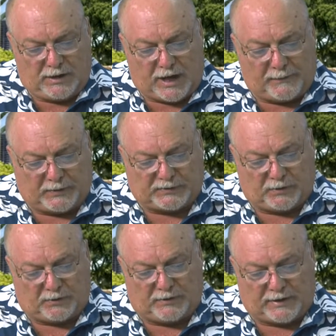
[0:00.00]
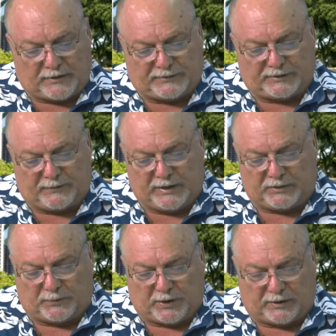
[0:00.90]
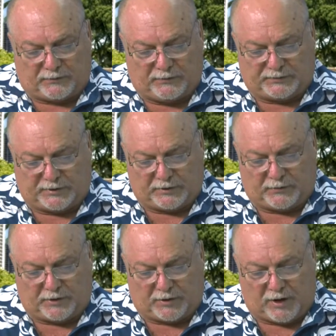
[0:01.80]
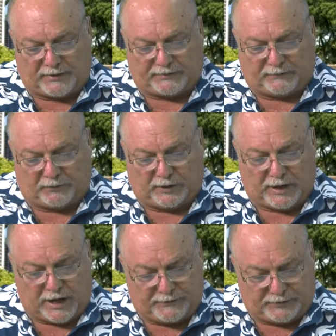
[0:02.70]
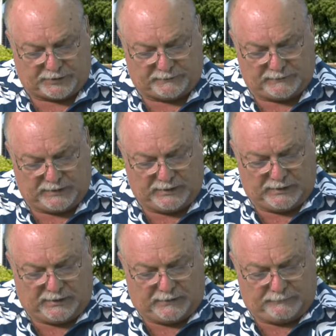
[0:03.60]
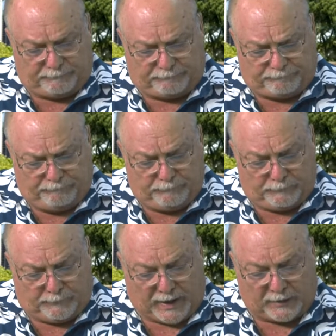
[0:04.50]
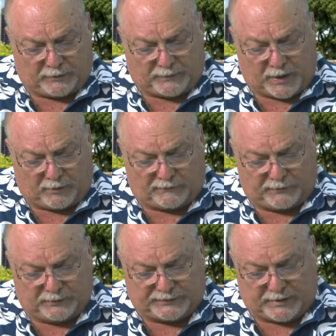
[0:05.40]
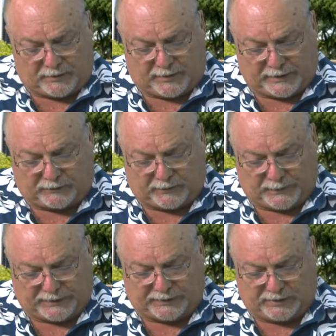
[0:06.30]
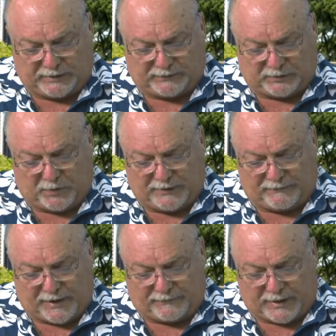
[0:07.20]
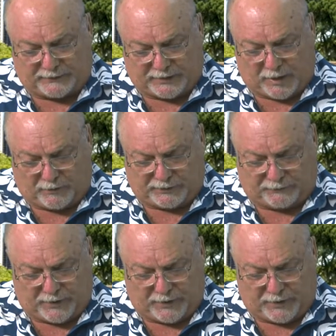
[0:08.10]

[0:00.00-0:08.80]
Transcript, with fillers: Hypersolar announces major breakthroughs to lower the costs of green hydrogen. Ballard Power Fuel Cell Electric Bus achieves 25,000 hours of